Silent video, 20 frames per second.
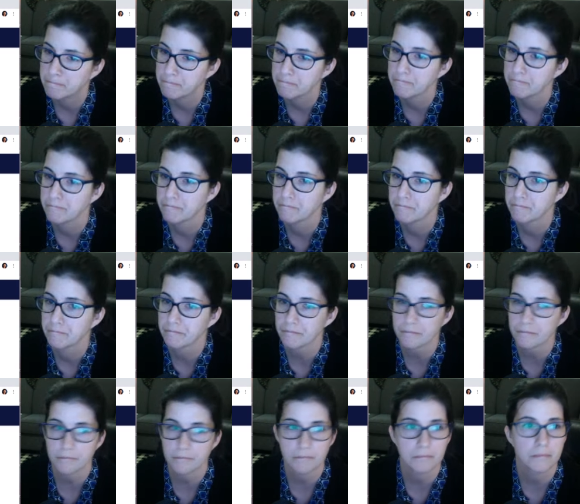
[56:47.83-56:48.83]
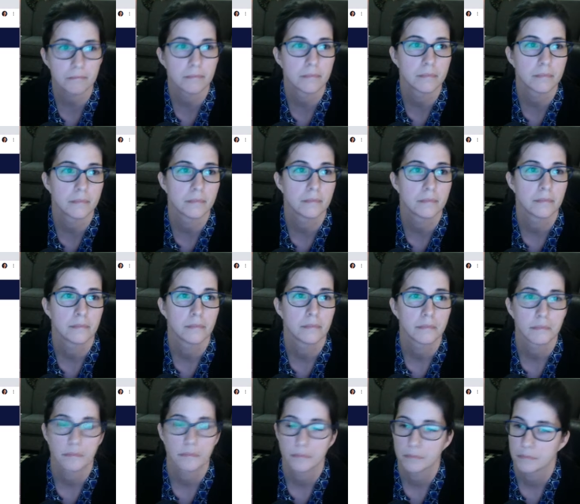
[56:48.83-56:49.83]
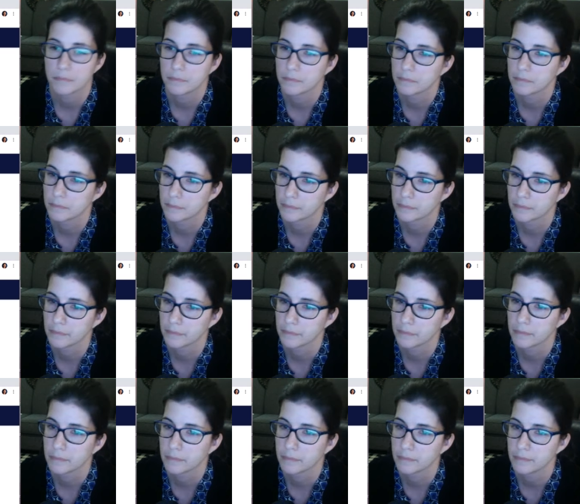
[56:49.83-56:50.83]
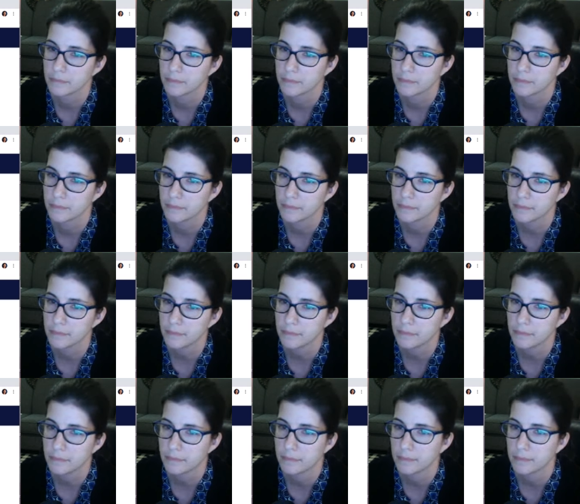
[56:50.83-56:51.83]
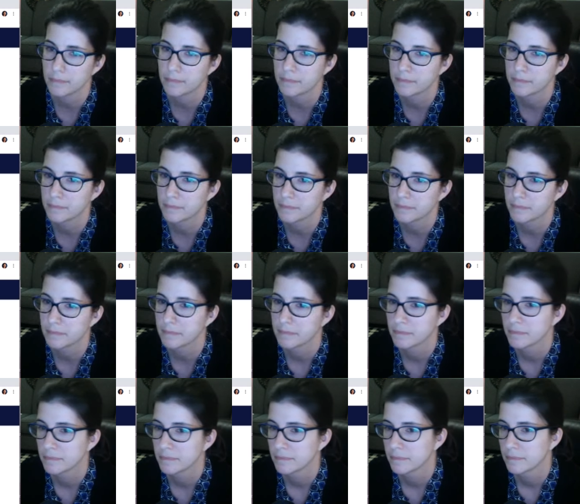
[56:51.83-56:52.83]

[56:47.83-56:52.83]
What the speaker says: (silence)